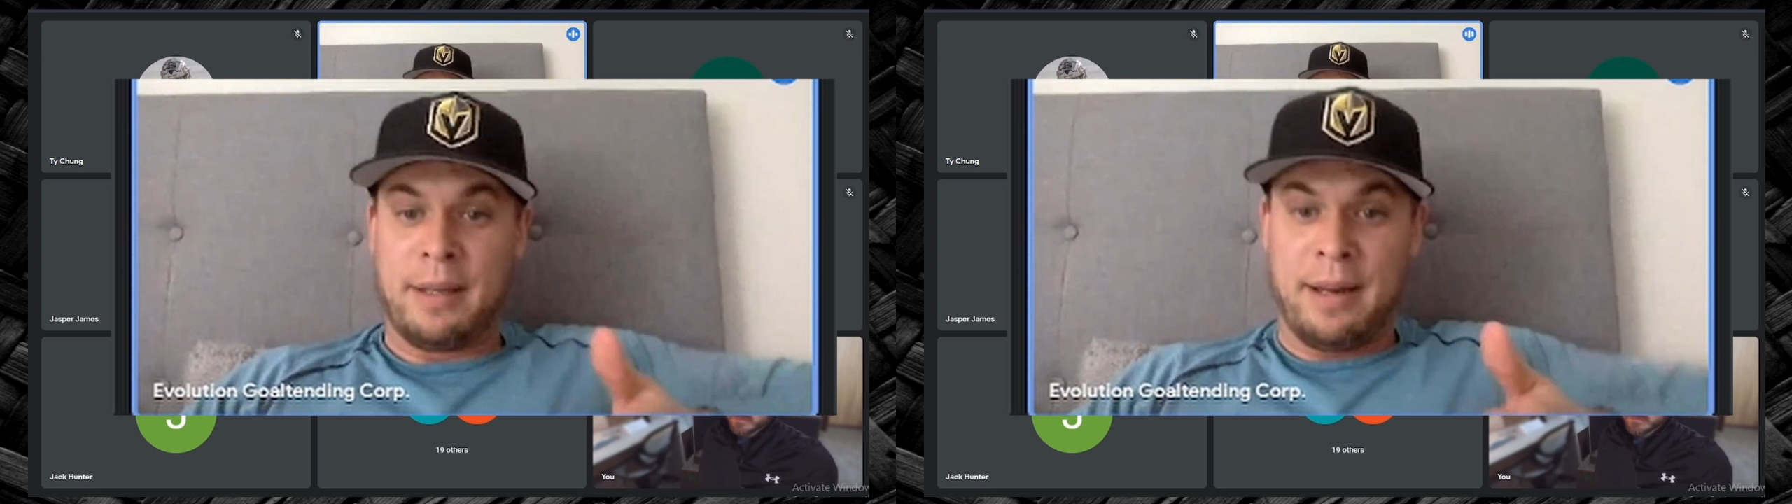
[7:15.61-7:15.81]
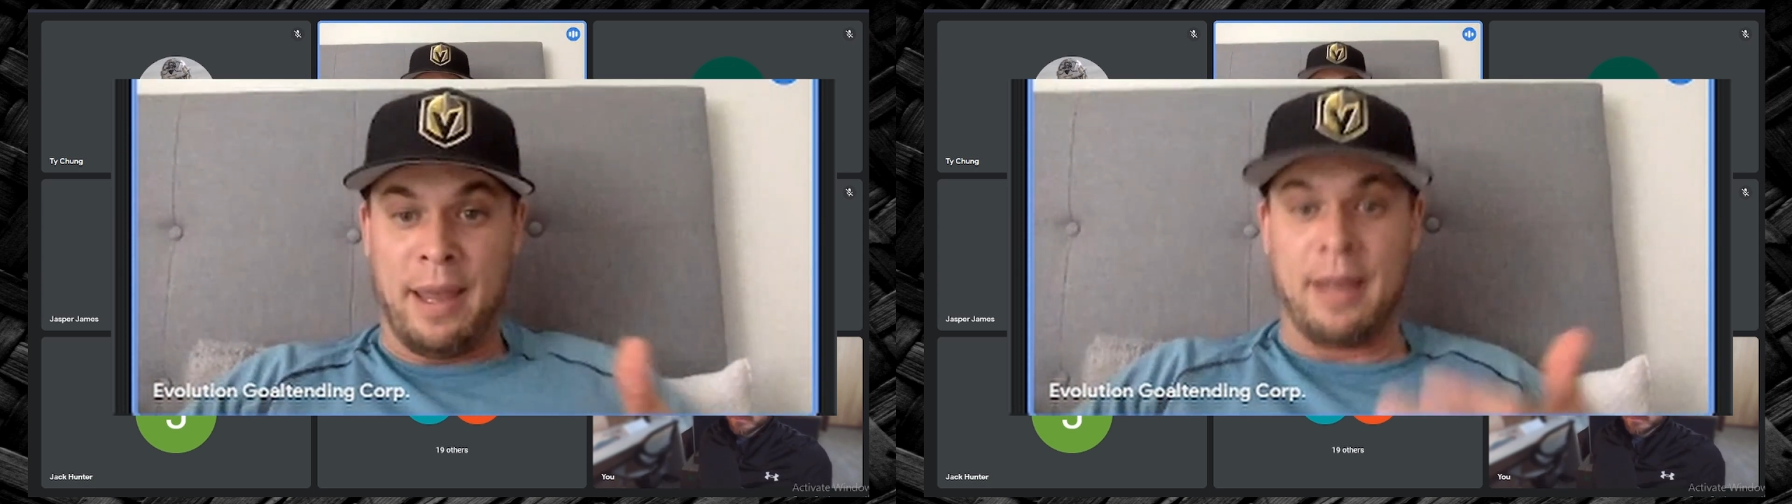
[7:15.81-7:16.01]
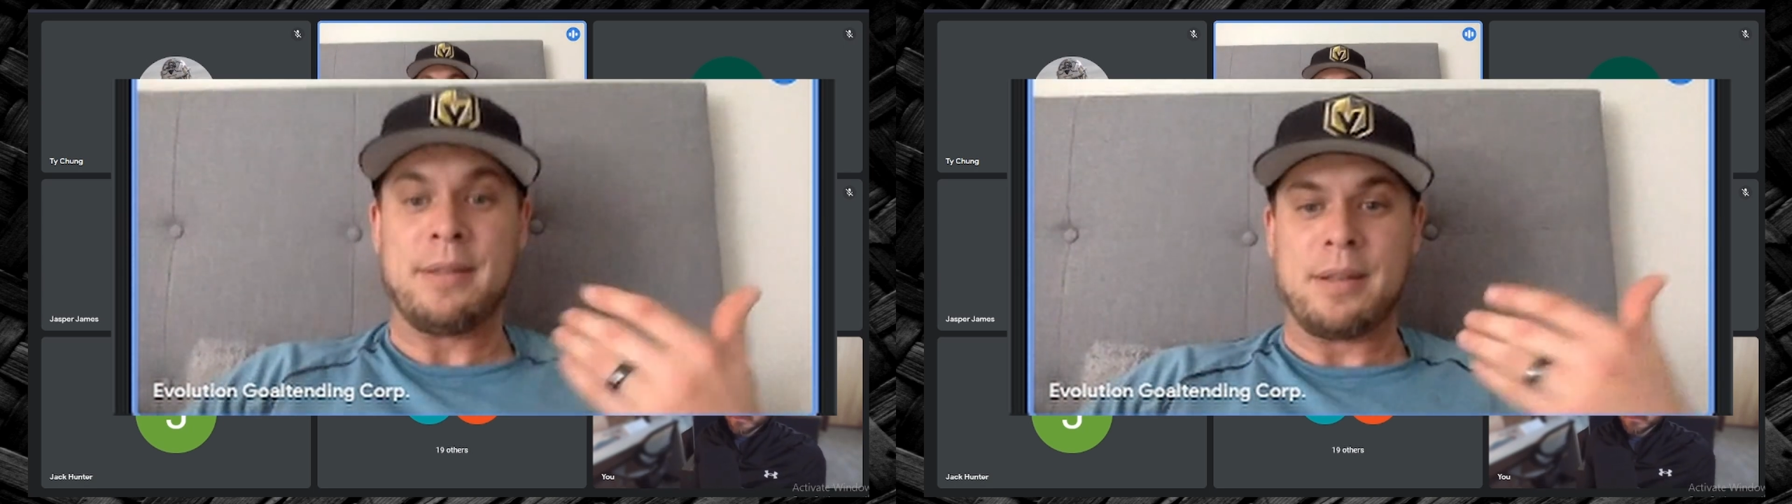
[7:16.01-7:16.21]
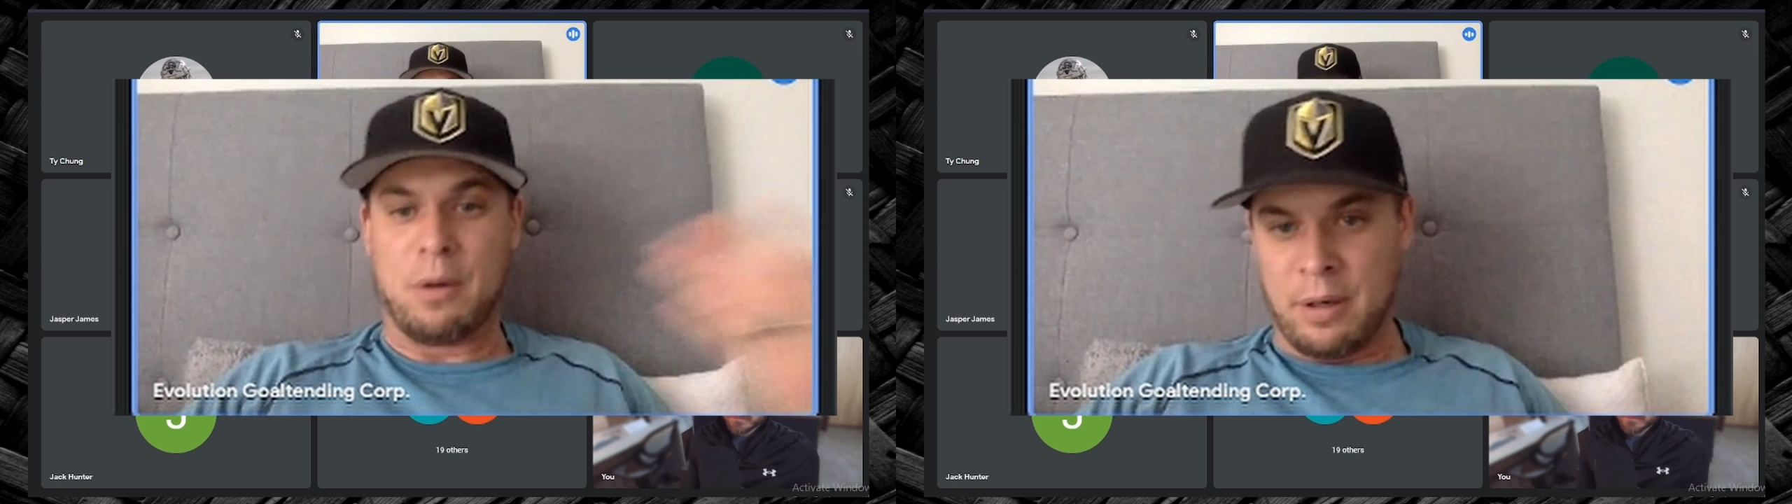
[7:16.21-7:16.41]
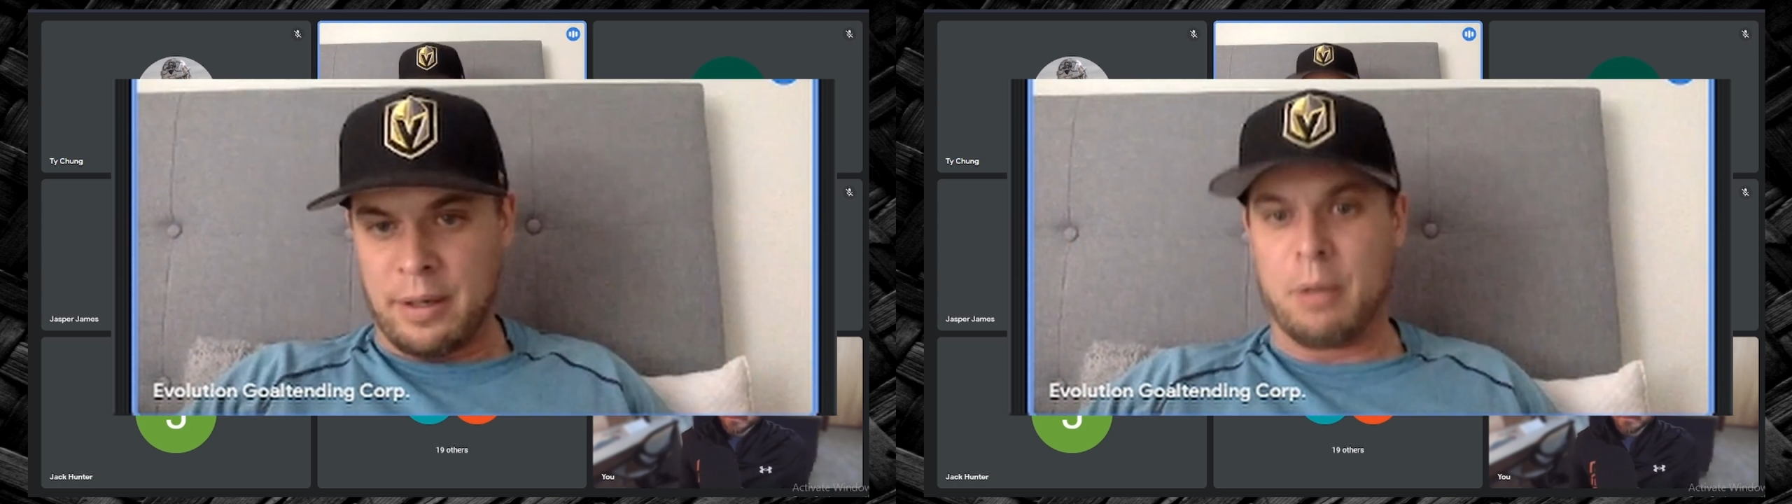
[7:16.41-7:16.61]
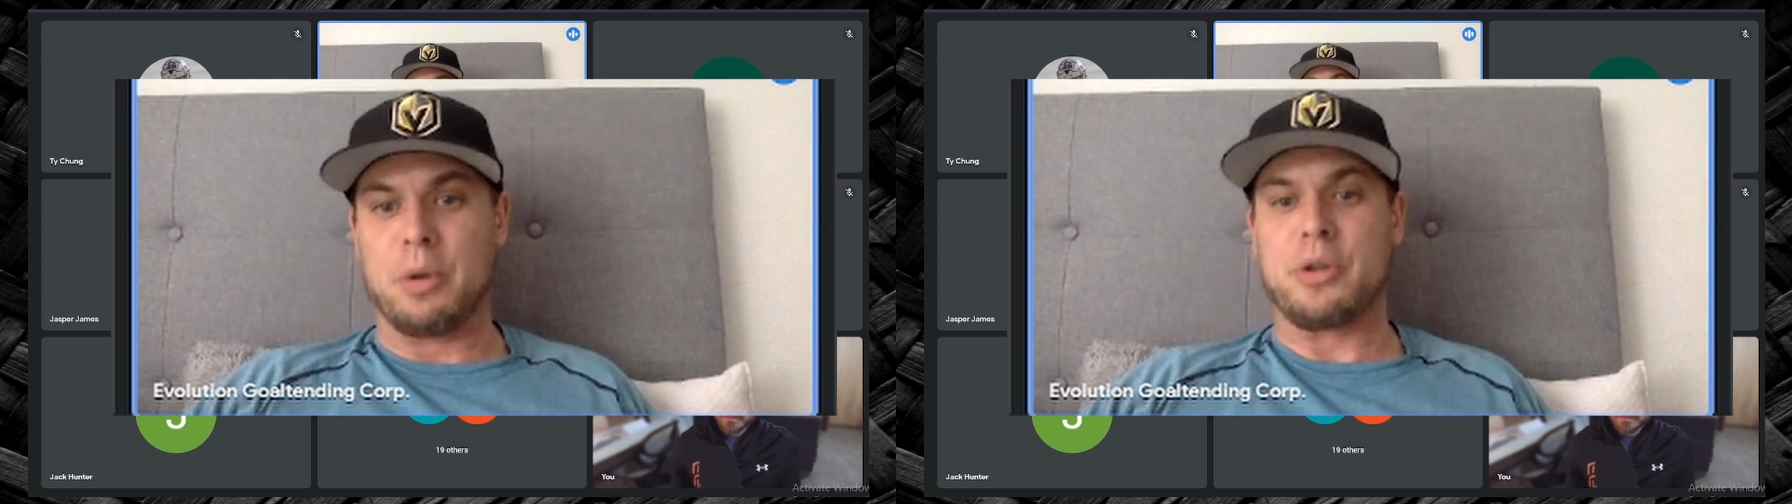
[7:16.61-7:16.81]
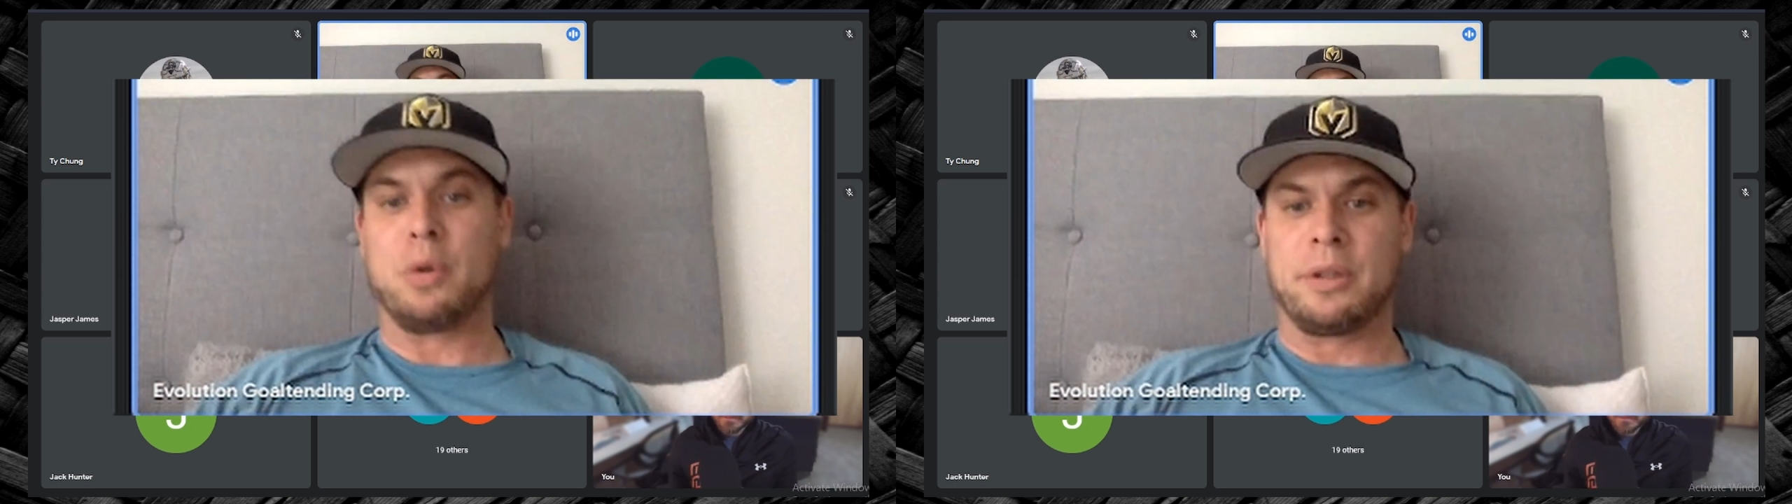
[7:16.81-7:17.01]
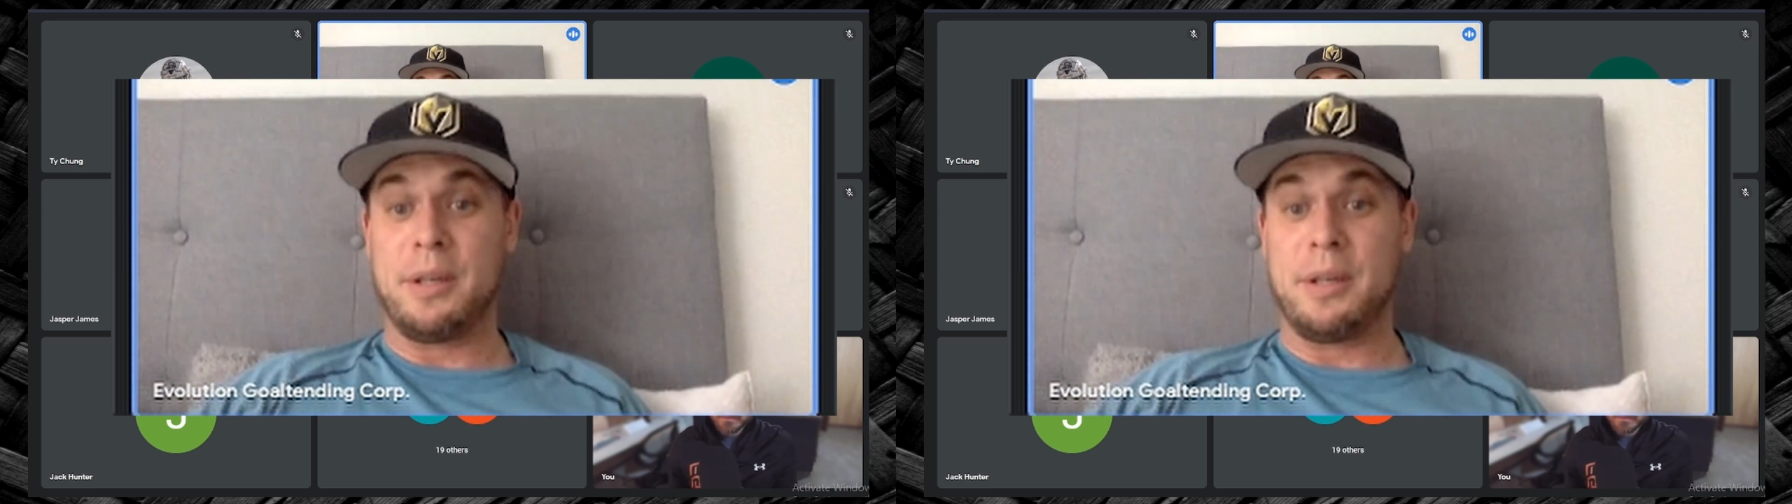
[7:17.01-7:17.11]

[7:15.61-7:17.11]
enhance your elbow shoulder